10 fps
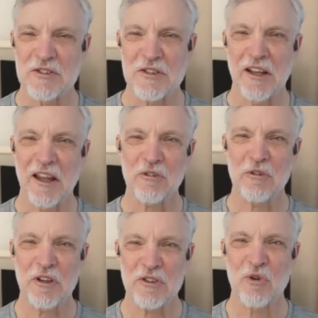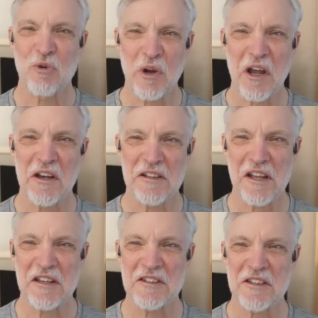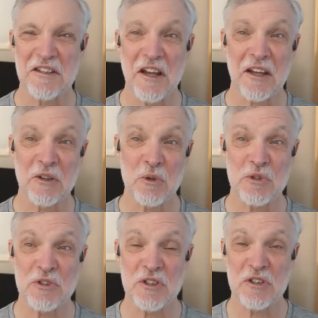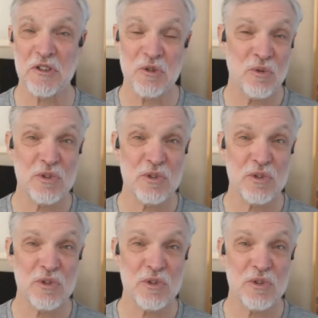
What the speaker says: is electric. So what kind of testing and diagnosis did you do?